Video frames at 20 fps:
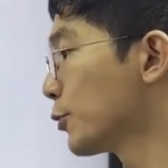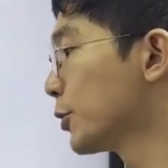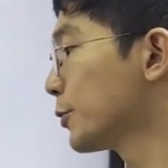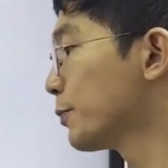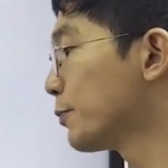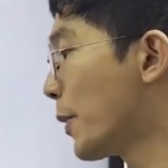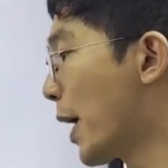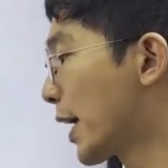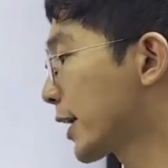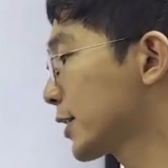
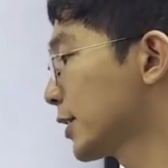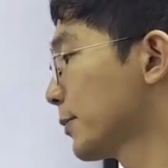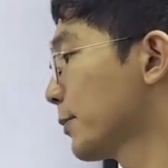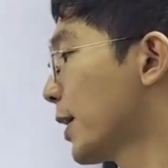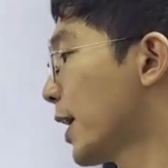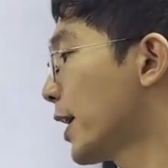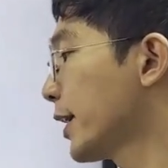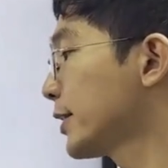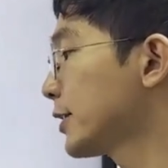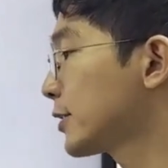
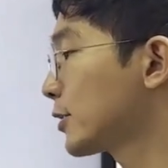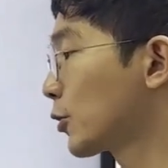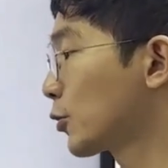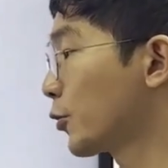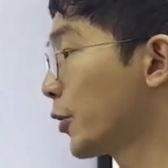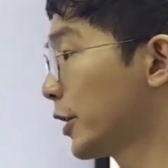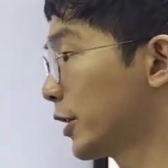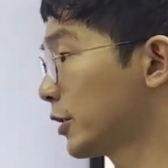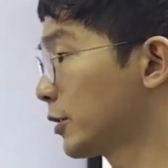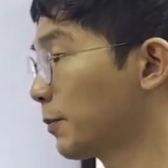maximize the
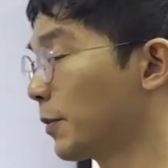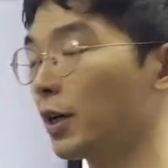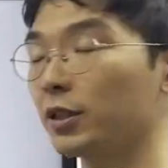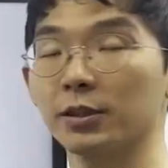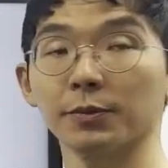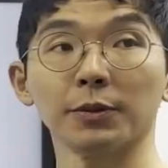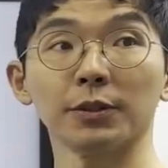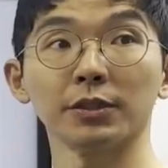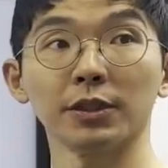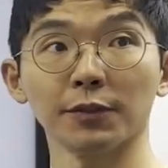greatest
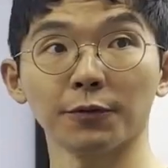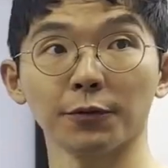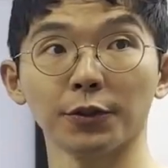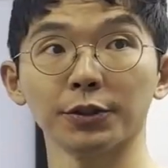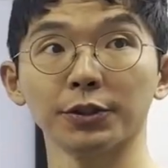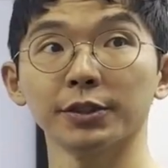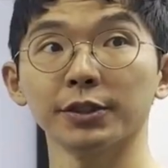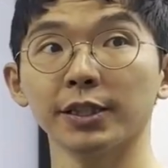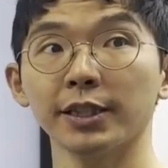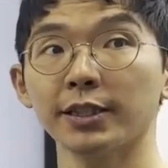possible
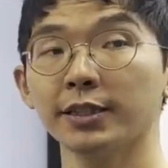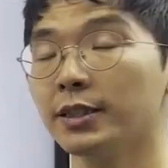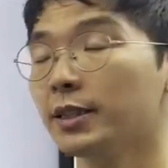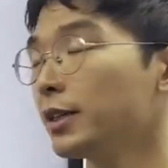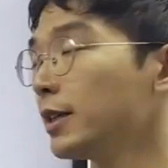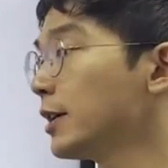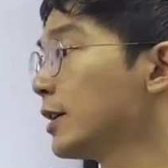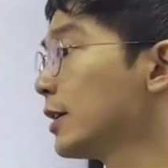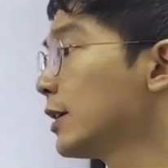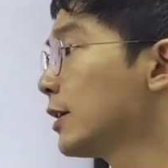difference in
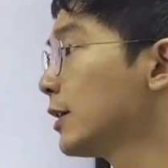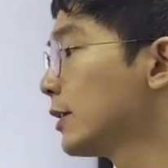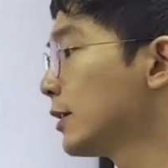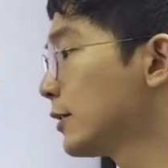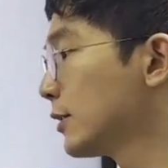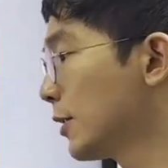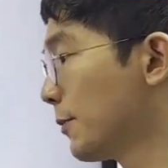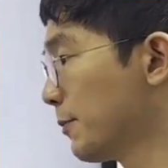the